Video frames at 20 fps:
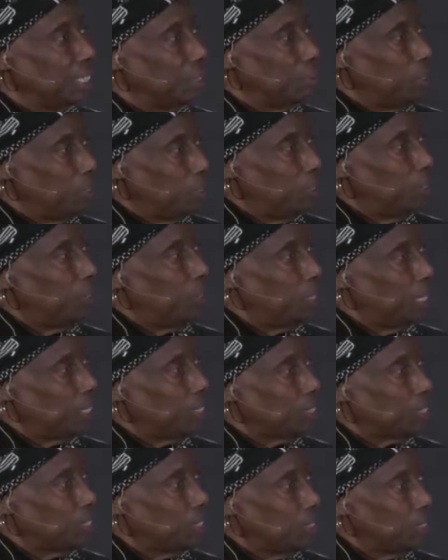before he
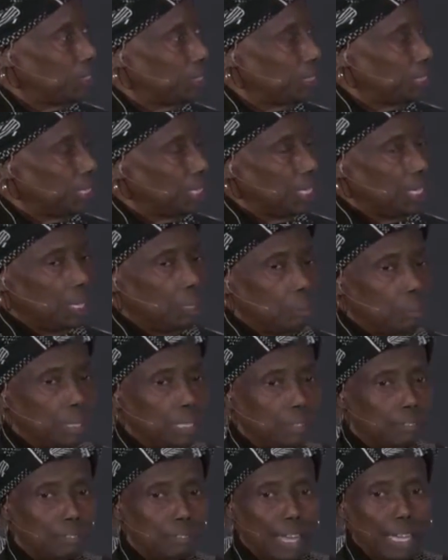understood. But
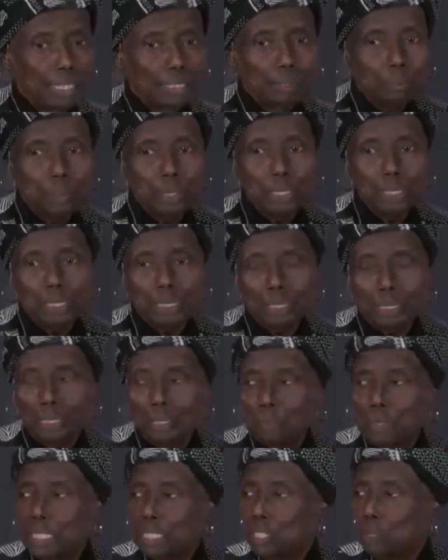the fact was,
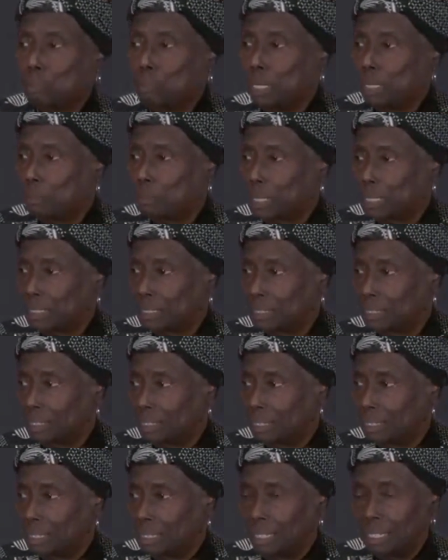there was a commitment.
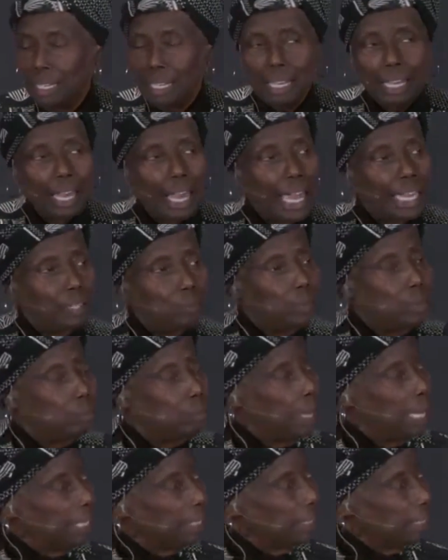And if we
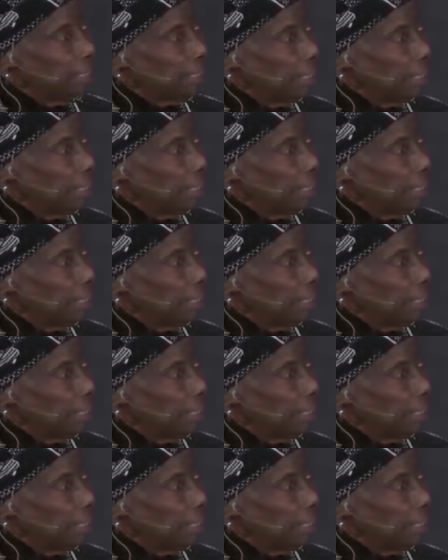make the